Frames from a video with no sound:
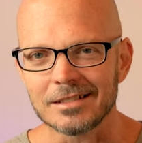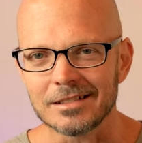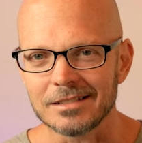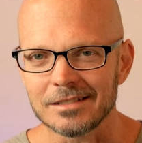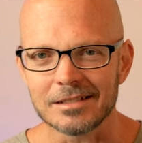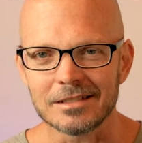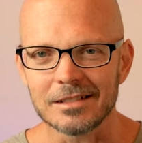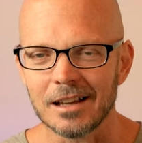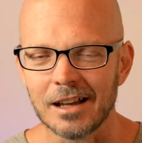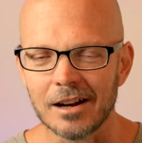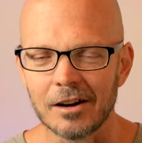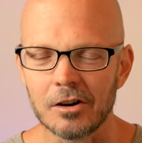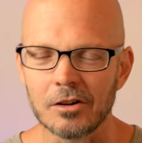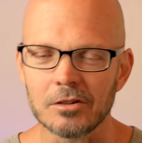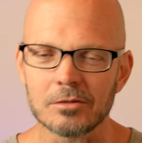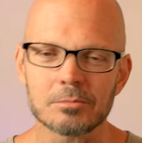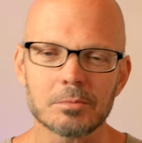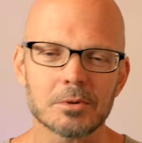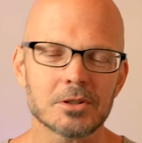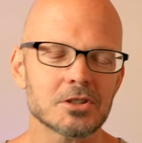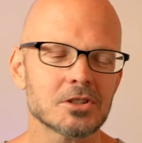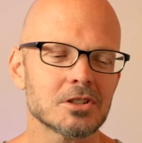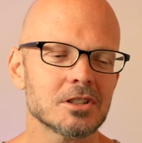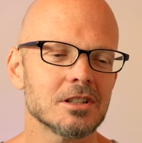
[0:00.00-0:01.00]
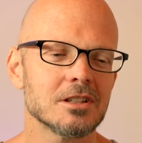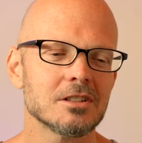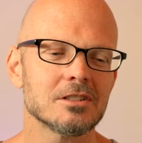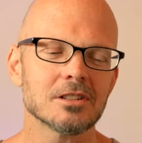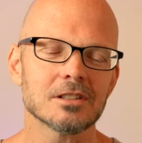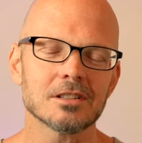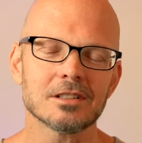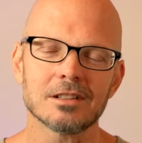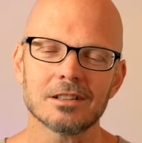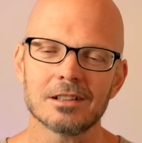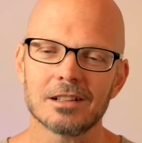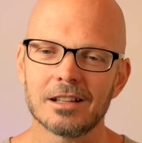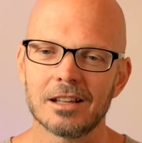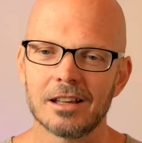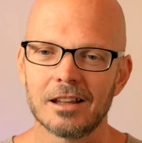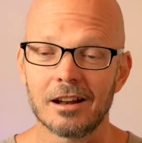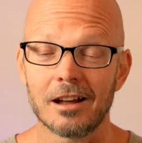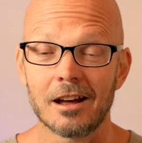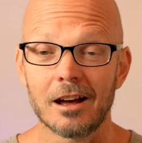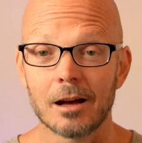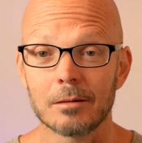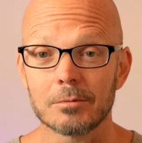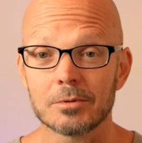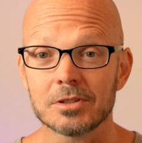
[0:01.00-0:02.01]
And I don't know, but she just lit
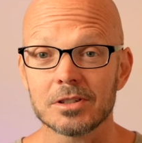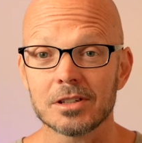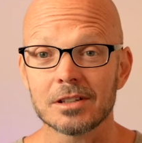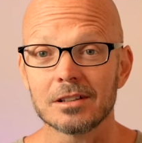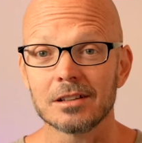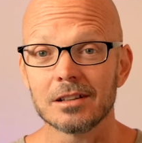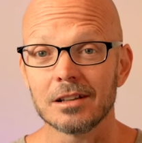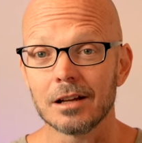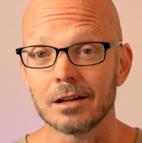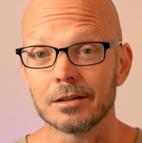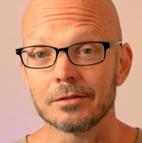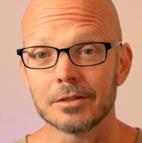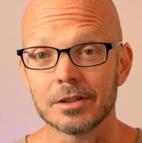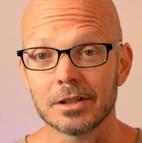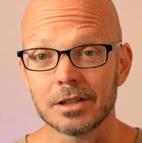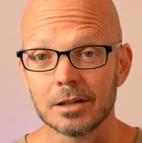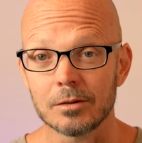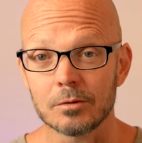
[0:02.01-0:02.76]
up. She loved it.